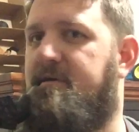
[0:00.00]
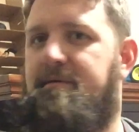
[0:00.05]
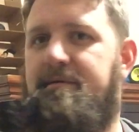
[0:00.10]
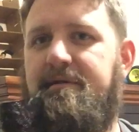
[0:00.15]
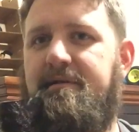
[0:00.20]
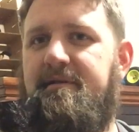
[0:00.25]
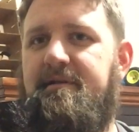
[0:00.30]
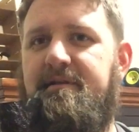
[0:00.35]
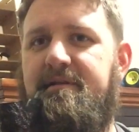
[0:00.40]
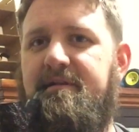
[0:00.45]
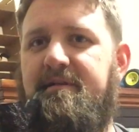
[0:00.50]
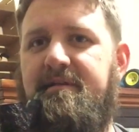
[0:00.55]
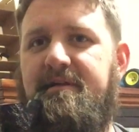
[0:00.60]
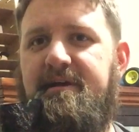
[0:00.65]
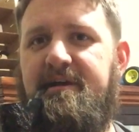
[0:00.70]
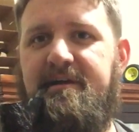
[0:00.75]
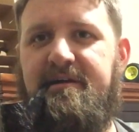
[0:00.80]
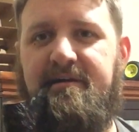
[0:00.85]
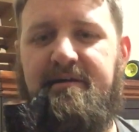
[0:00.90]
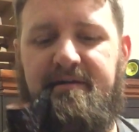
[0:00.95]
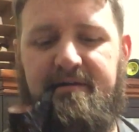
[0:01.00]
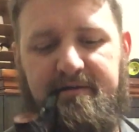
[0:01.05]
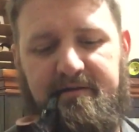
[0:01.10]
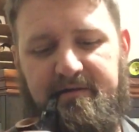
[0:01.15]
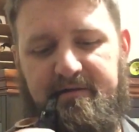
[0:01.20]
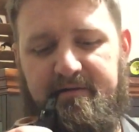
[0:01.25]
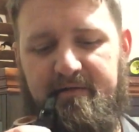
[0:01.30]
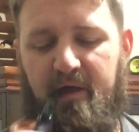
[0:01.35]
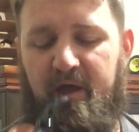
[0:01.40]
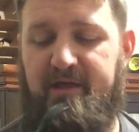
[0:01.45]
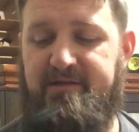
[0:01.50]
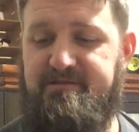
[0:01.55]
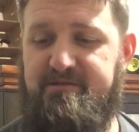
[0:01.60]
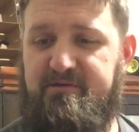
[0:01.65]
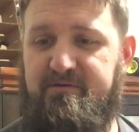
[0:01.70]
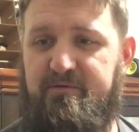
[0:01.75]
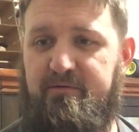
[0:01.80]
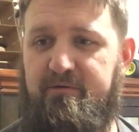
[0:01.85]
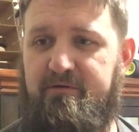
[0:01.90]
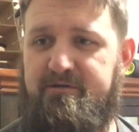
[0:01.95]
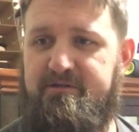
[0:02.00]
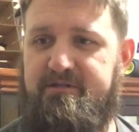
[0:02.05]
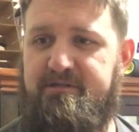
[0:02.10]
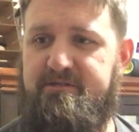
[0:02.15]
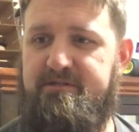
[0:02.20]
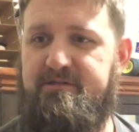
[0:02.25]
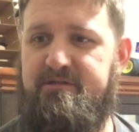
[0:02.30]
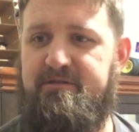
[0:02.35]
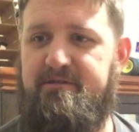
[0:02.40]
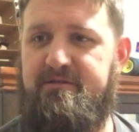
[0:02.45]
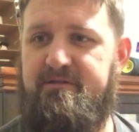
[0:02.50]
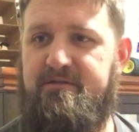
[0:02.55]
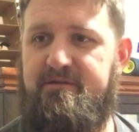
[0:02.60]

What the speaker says: What's going to like? That's gorgeous.